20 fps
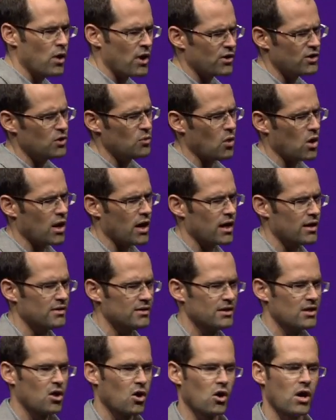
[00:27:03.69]
where you
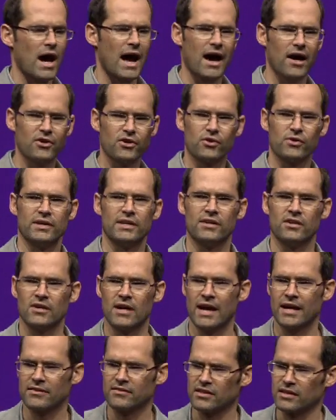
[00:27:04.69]
are or how you're
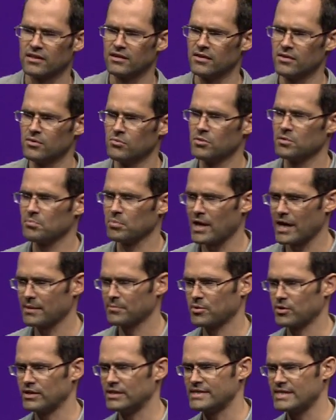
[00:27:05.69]
interacting with
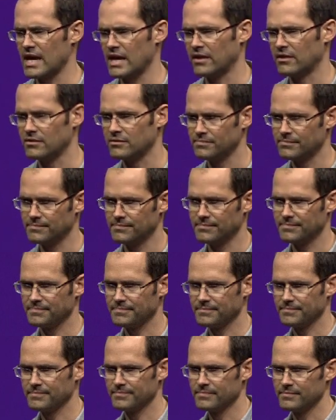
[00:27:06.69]
BlackBerry 10.
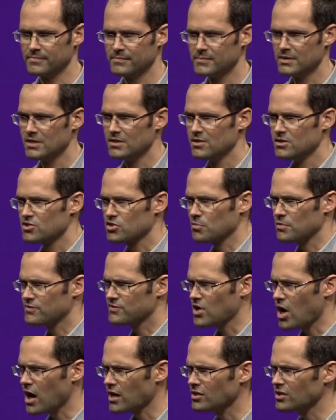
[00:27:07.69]
So
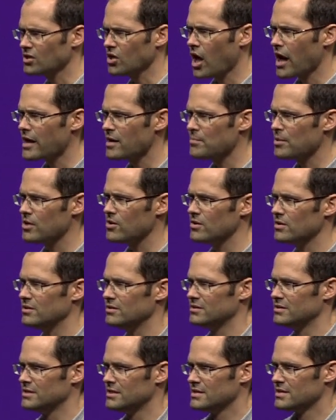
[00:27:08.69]
we've talked a lot about
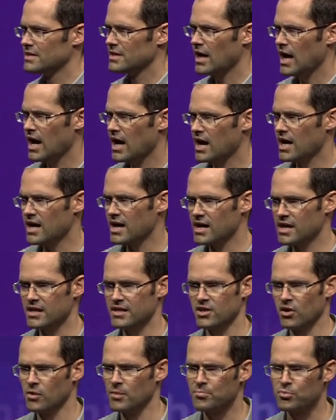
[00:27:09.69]

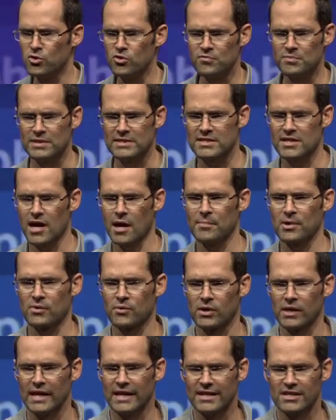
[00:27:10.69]
improvements
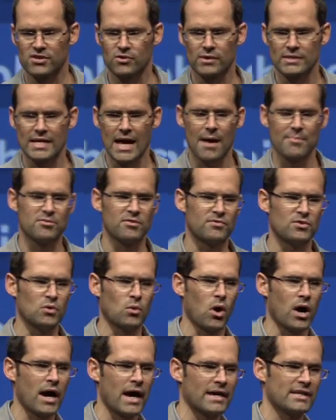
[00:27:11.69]
coming related to adaptive
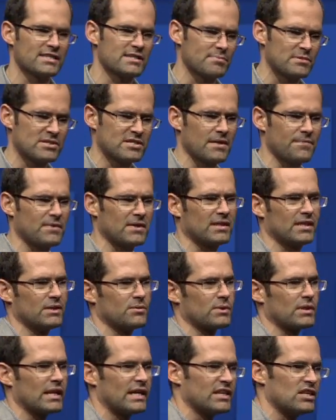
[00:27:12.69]
UI and
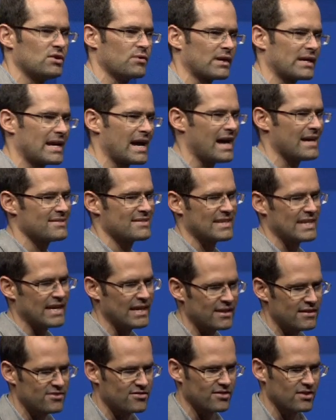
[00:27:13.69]
specifically related to our
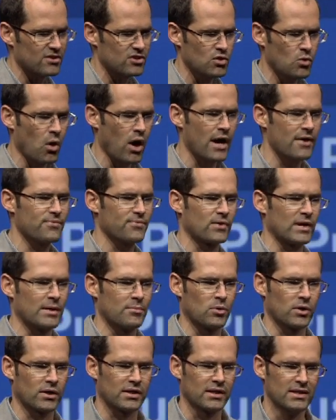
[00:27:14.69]
Cascades UI
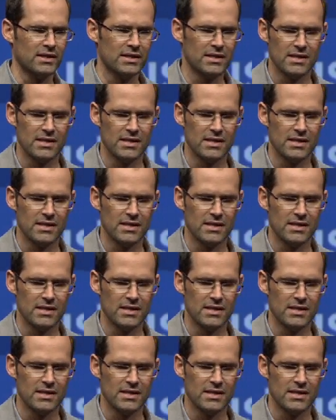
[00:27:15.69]
framework.